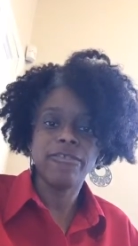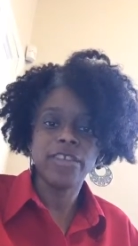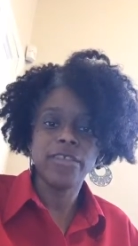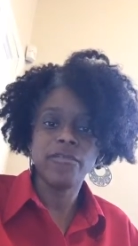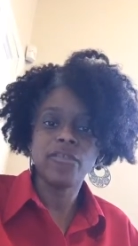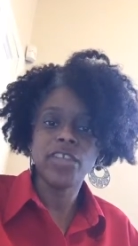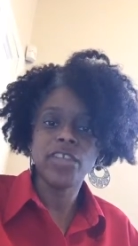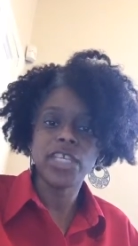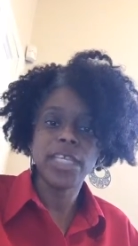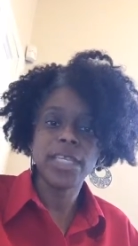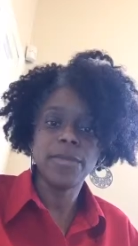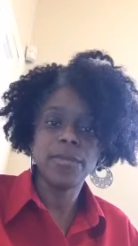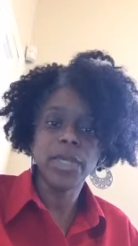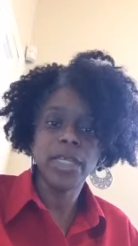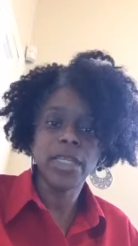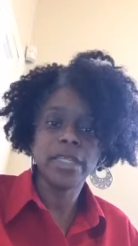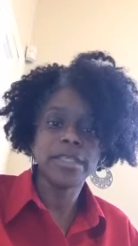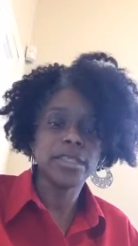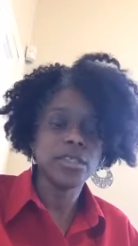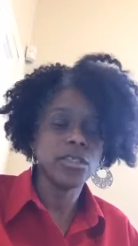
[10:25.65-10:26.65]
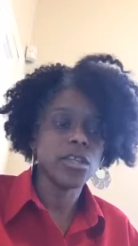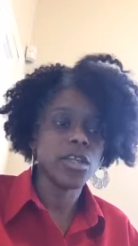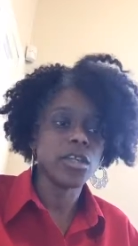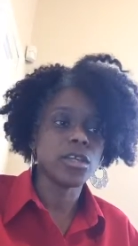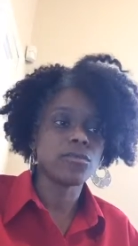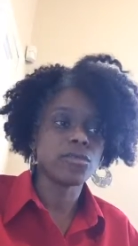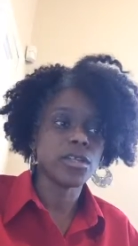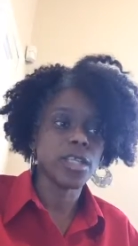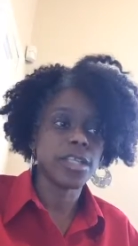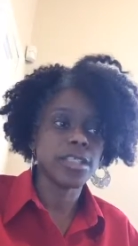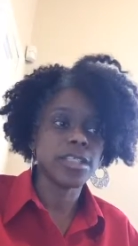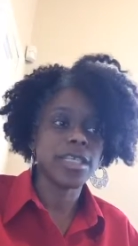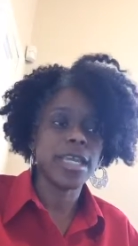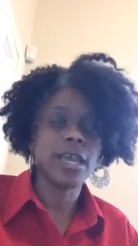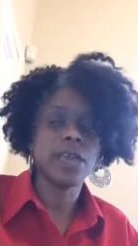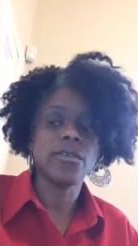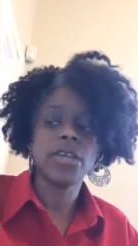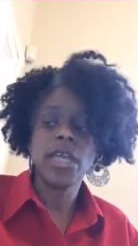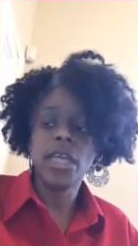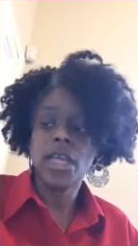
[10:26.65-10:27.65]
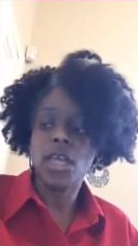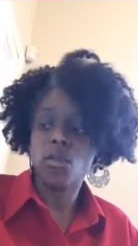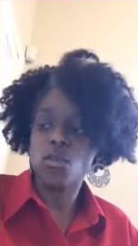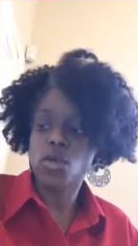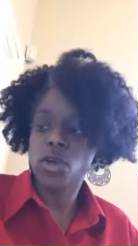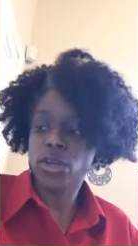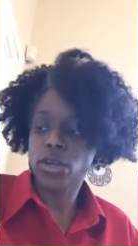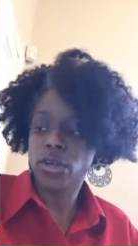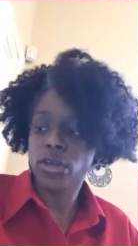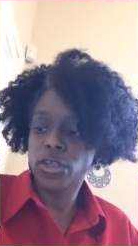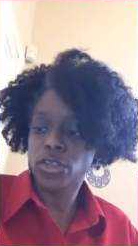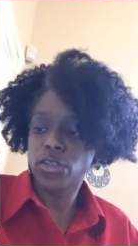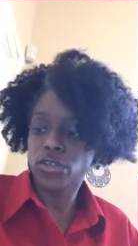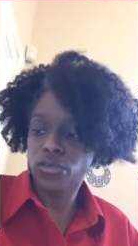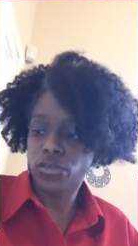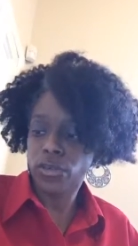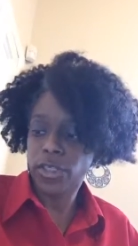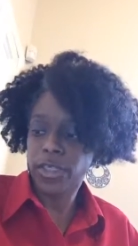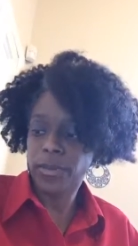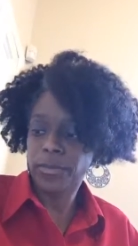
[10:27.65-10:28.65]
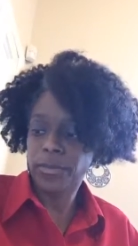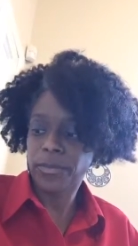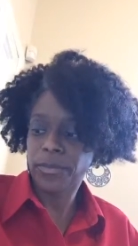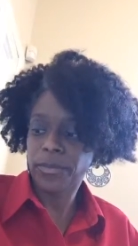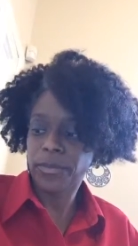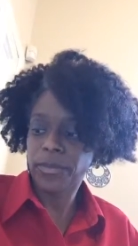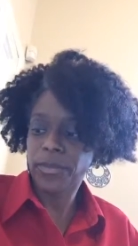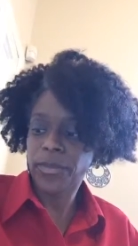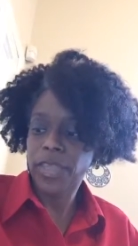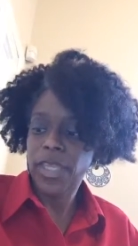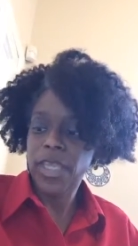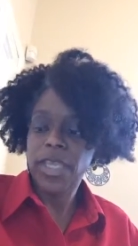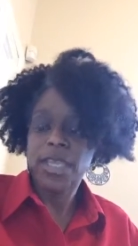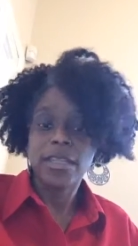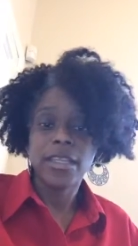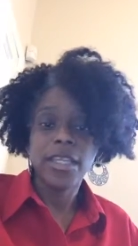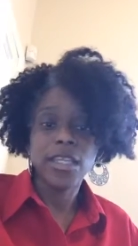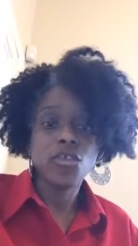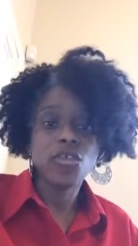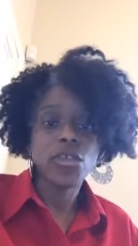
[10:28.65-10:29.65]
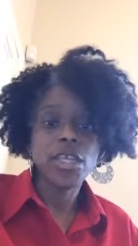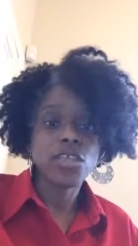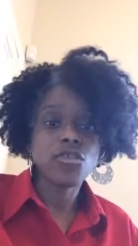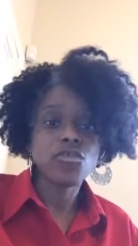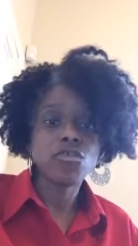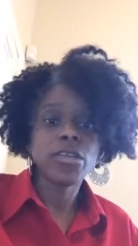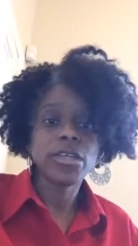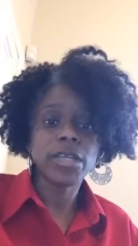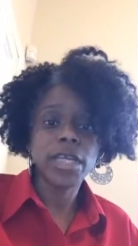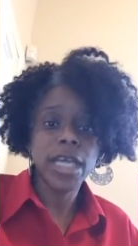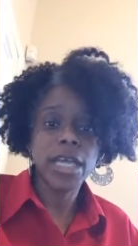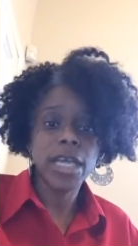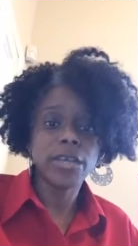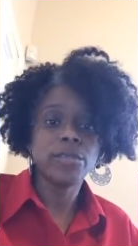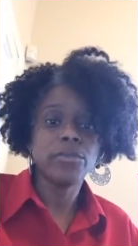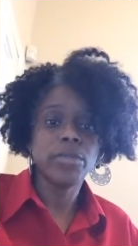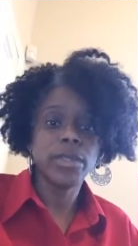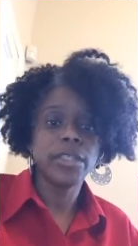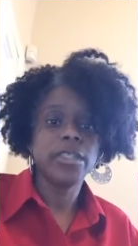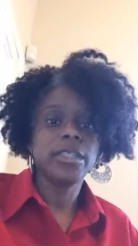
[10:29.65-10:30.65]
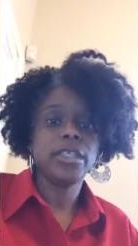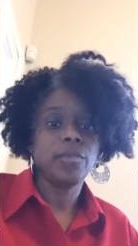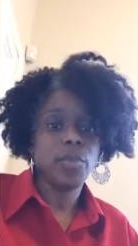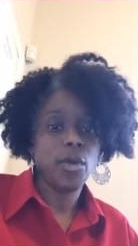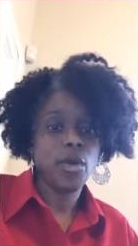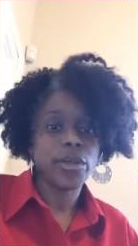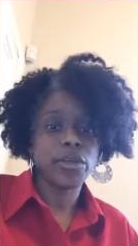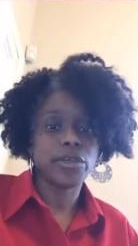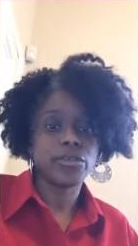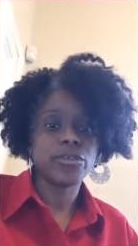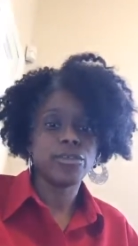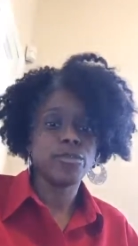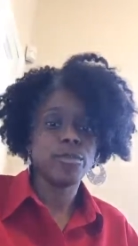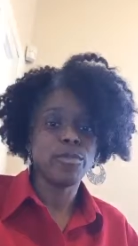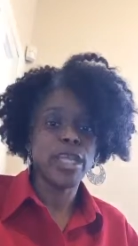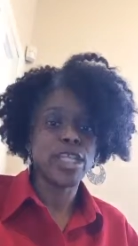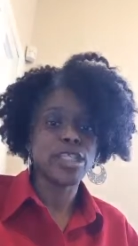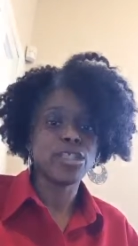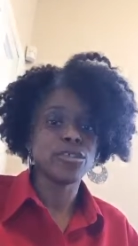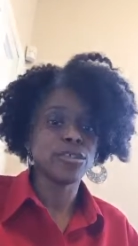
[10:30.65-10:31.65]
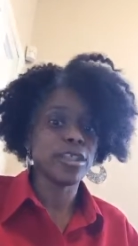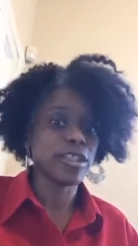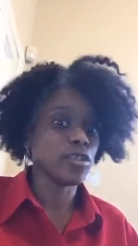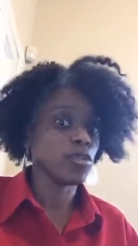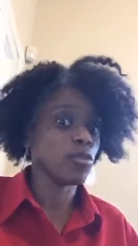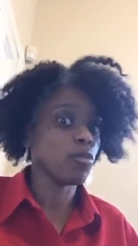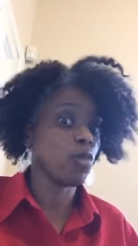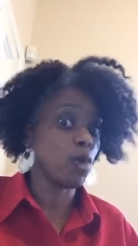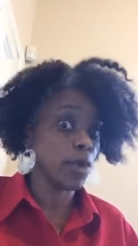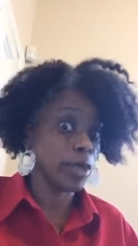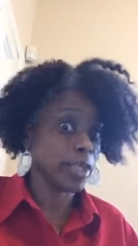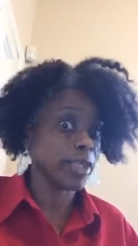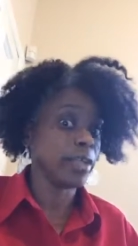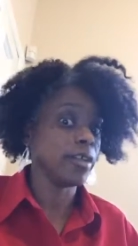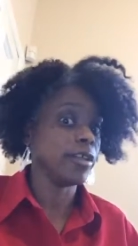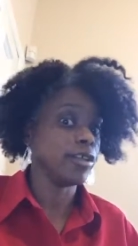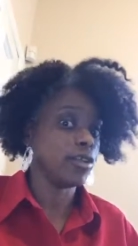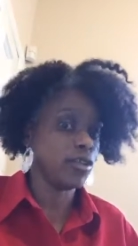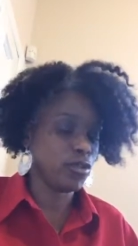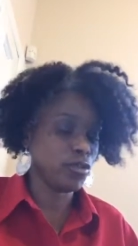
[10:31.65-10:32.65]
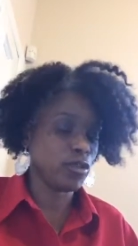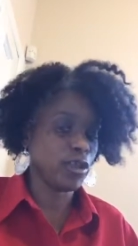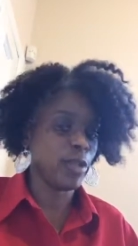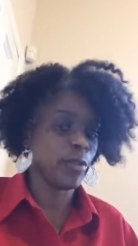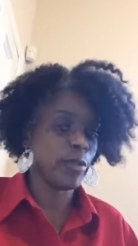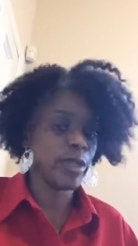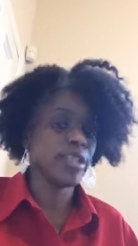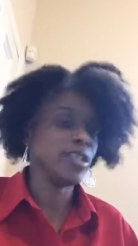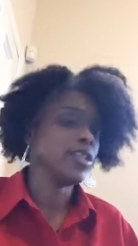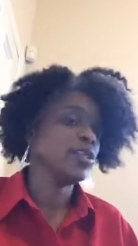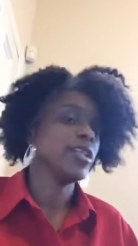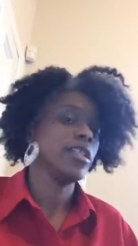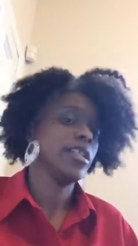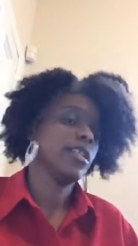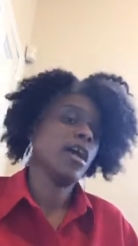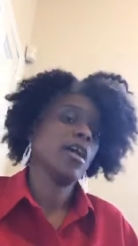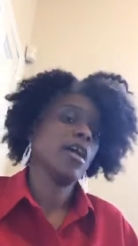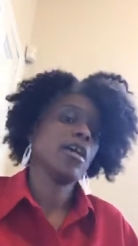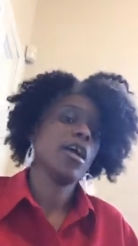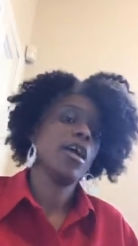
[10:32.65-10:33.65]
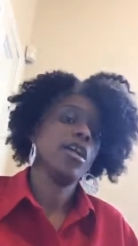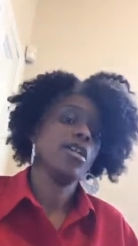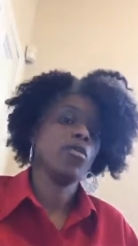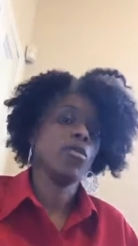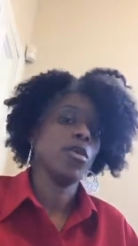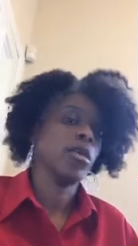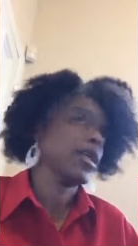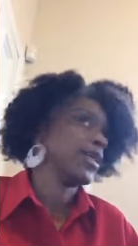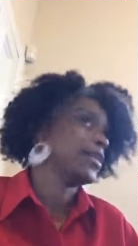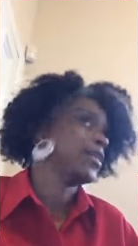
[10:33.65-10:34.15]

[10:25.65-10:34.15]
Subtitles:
15 minutes, you're going to sit down and work on your dream. Then you get you an accountability partner to make sure that you're working on your dream, because you can talk all you want.